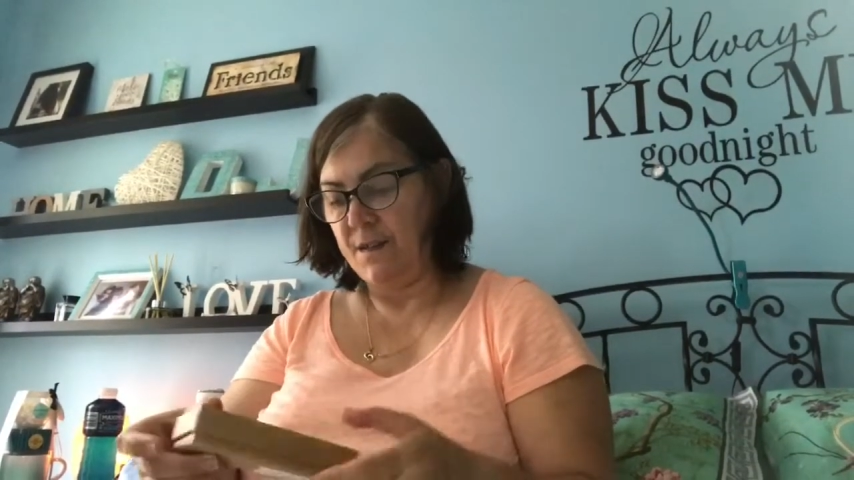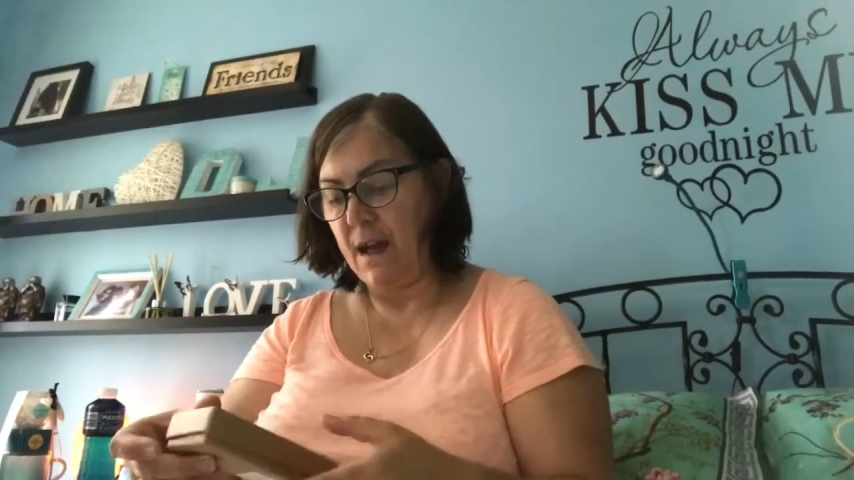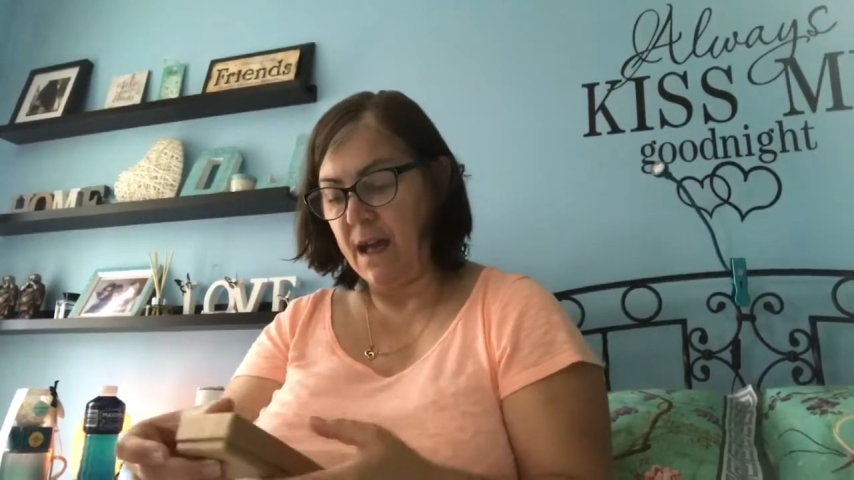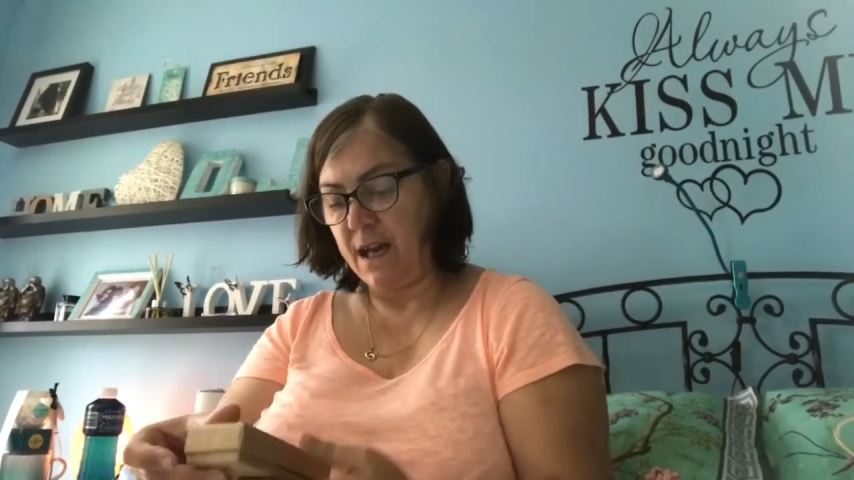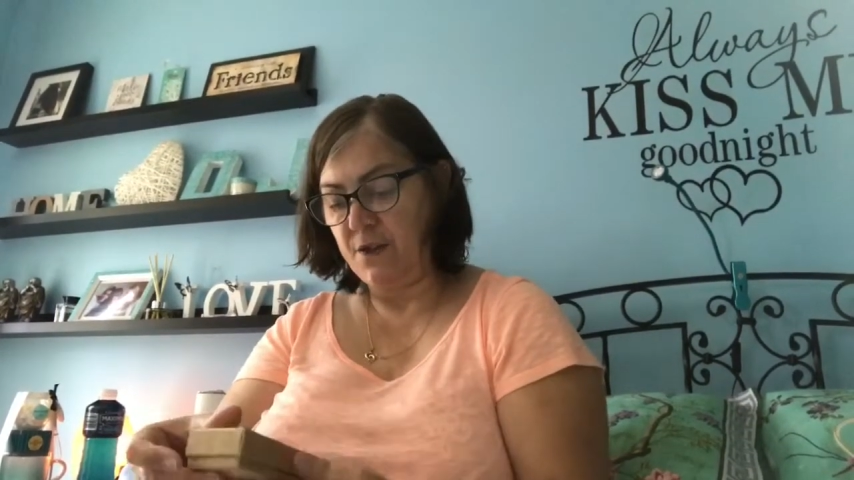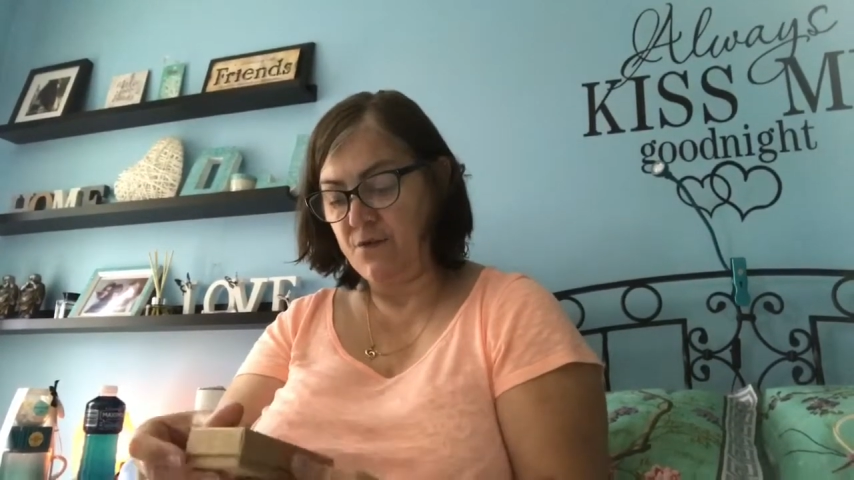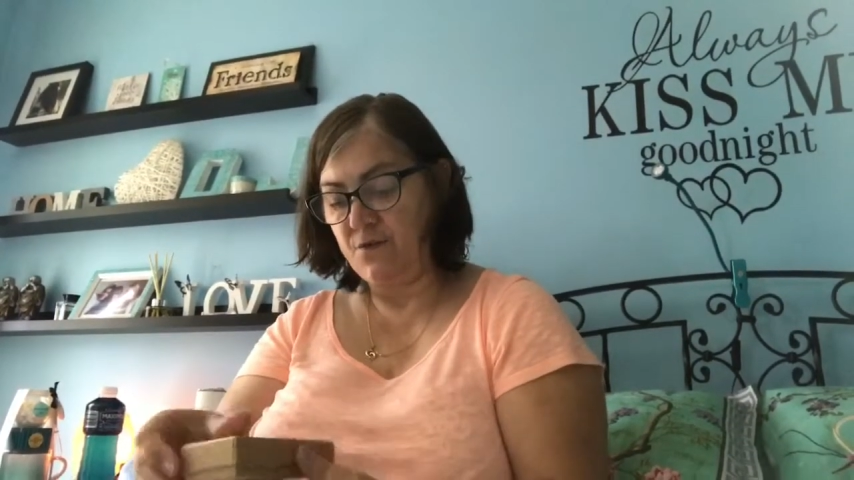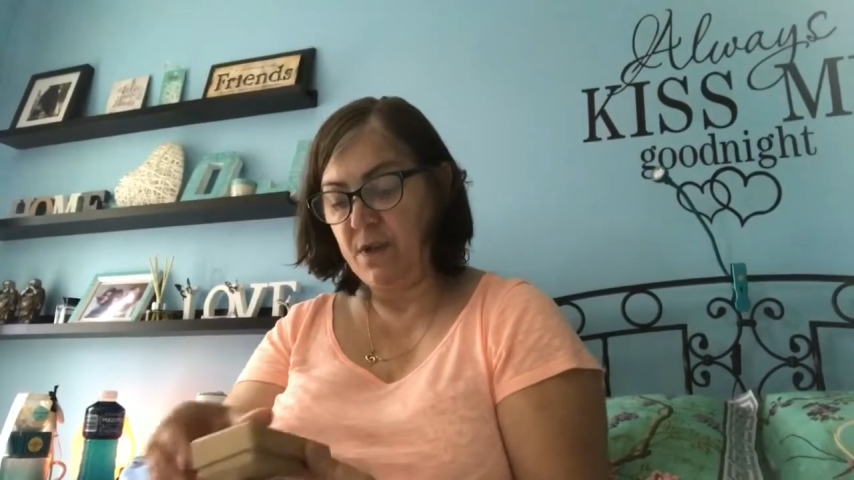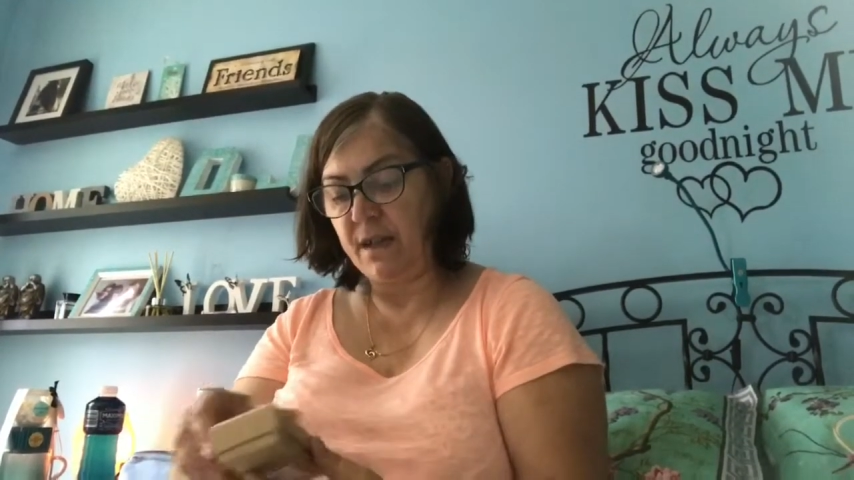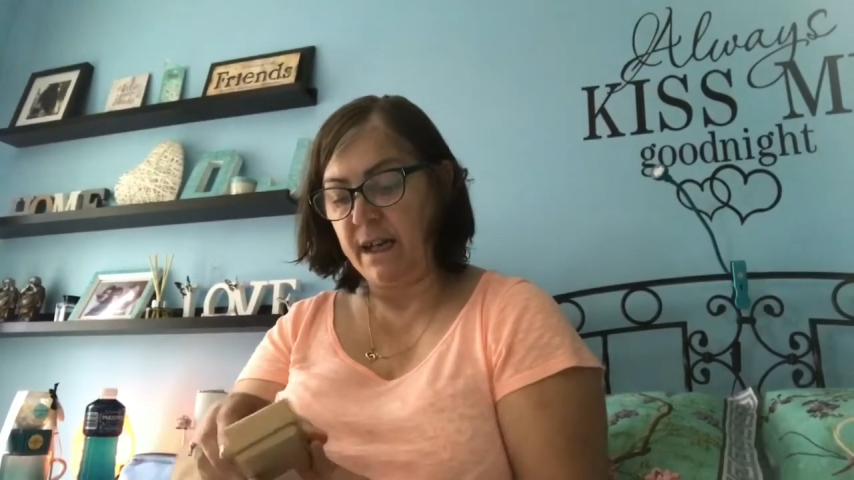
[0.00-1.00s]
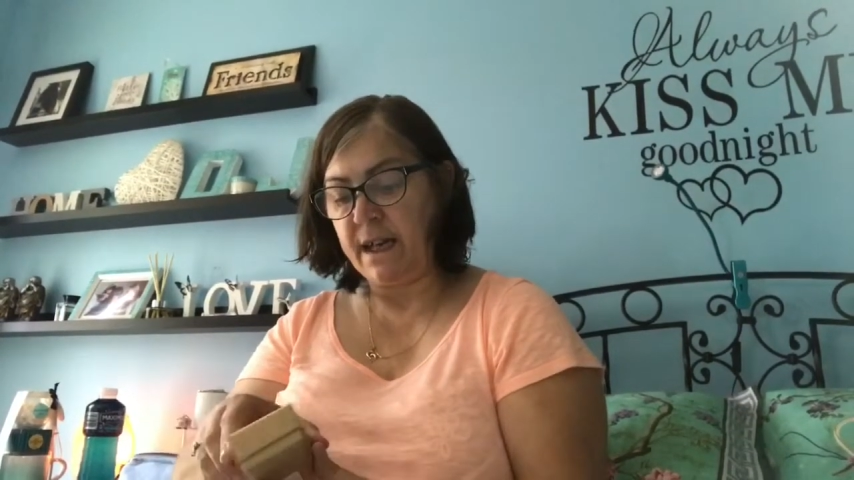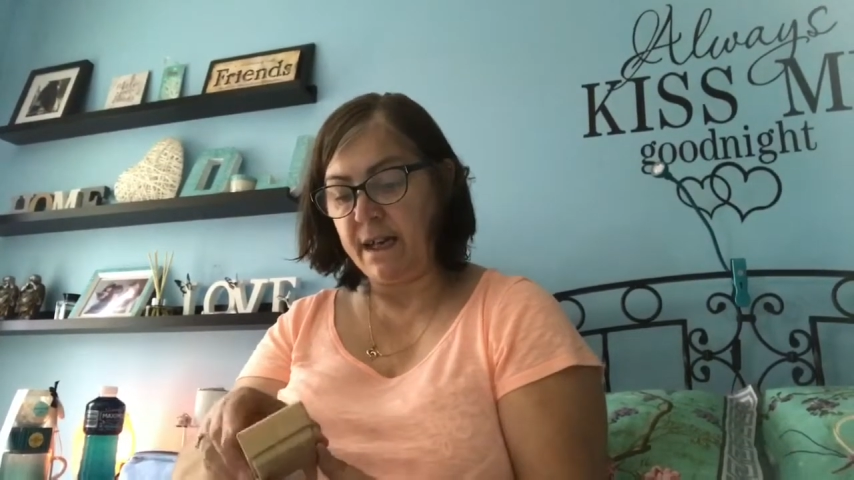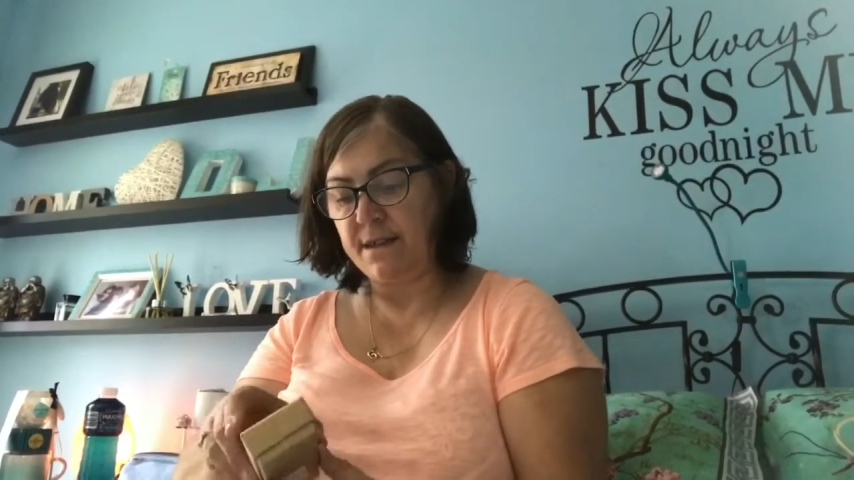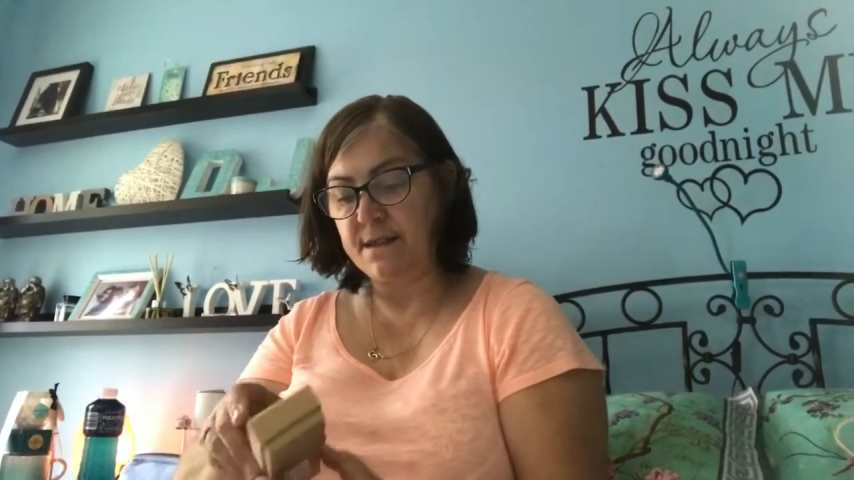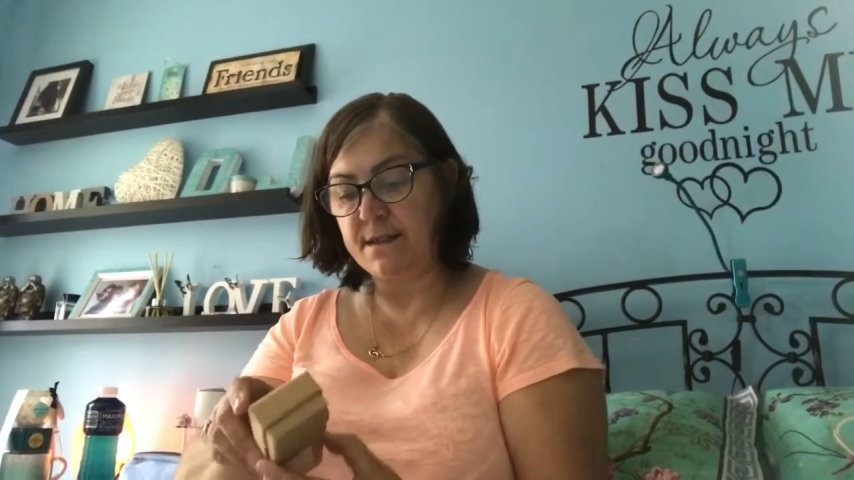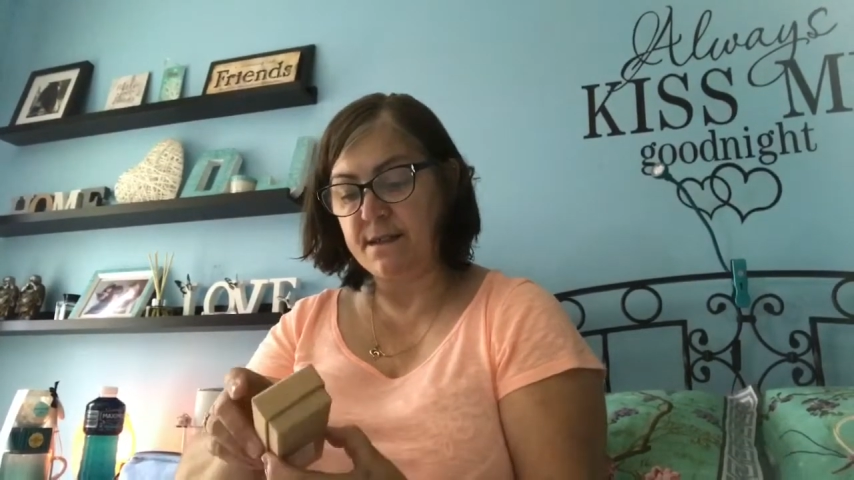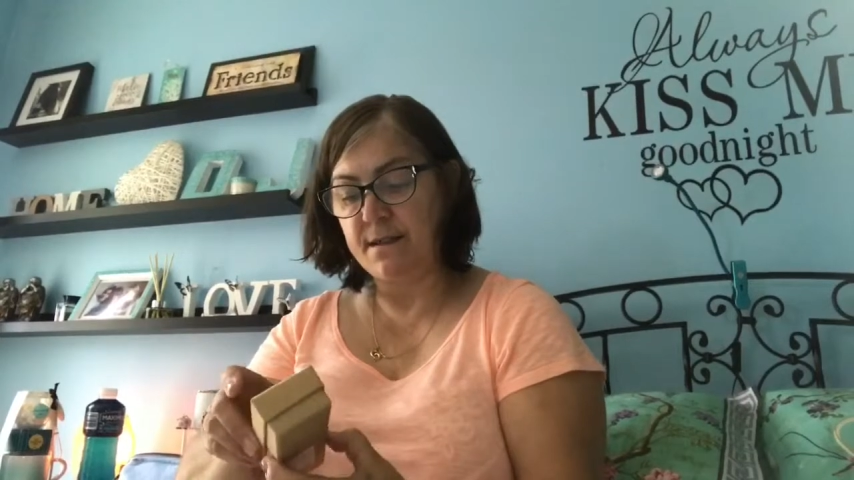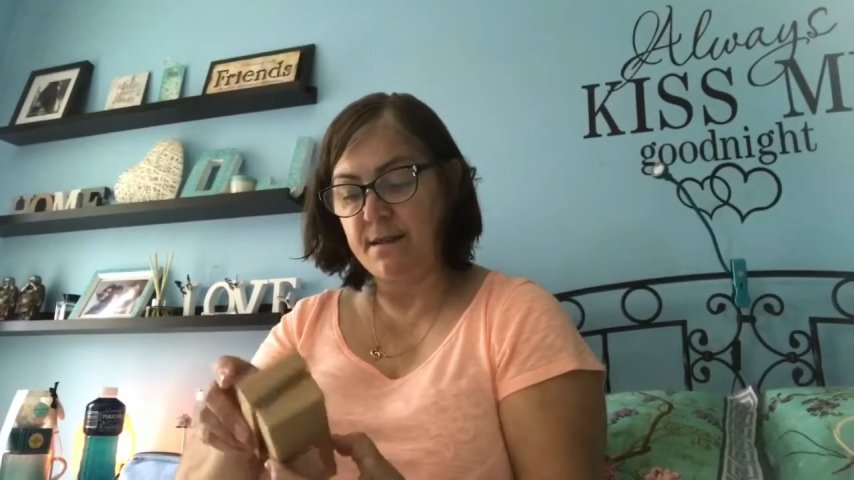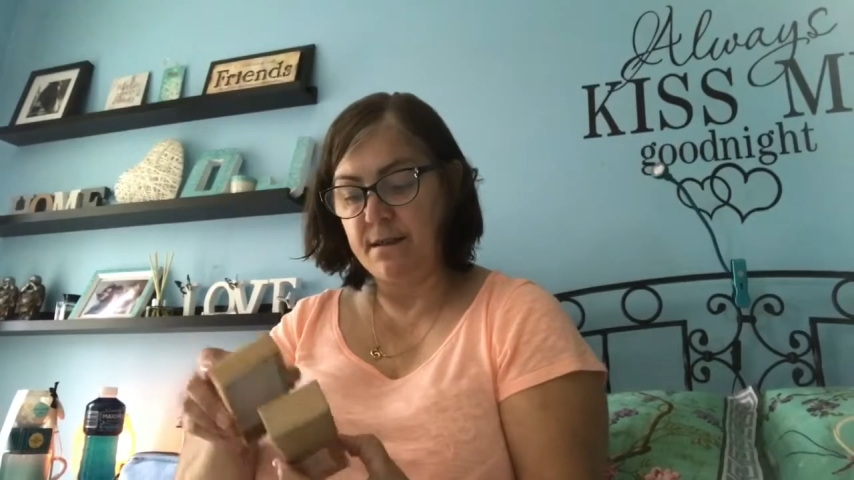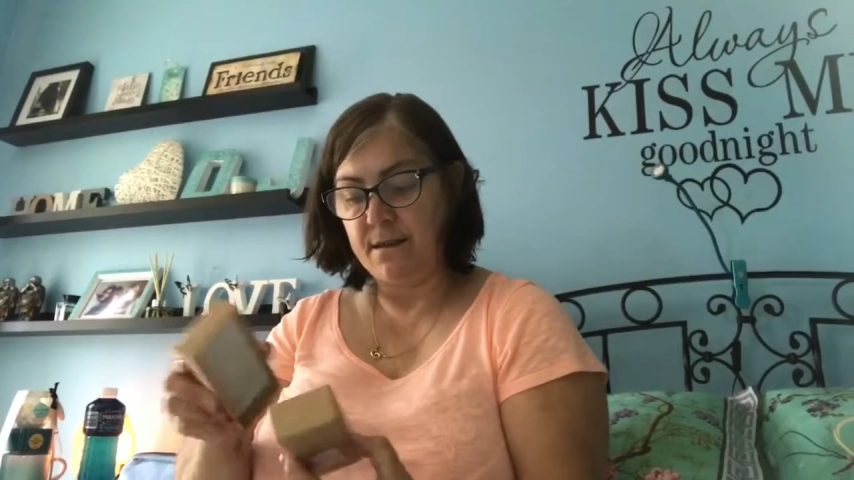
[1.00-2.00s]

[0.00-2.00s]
that is really nice.